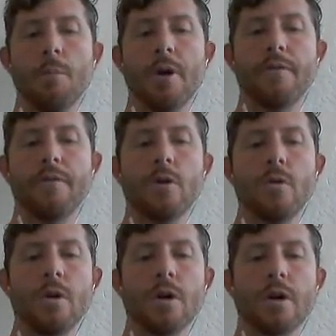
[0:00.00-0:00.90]
but if you
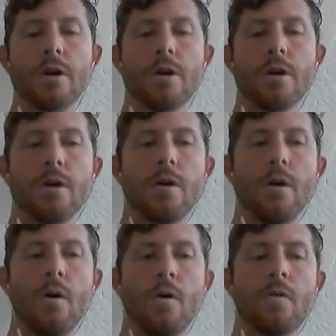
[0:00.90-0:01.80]
look
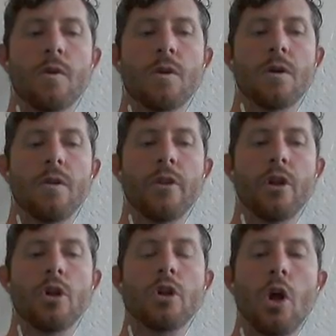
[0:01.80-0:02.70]
over the
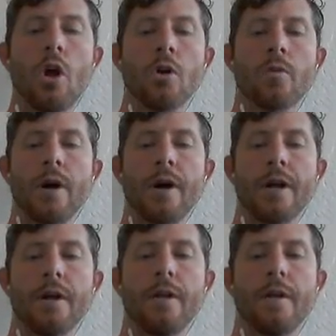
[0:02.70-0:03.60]
long
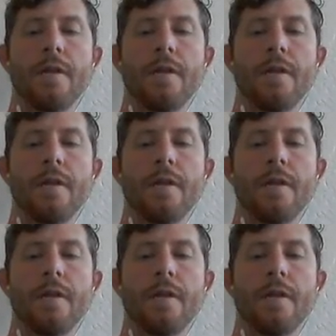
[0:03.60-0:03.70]
run,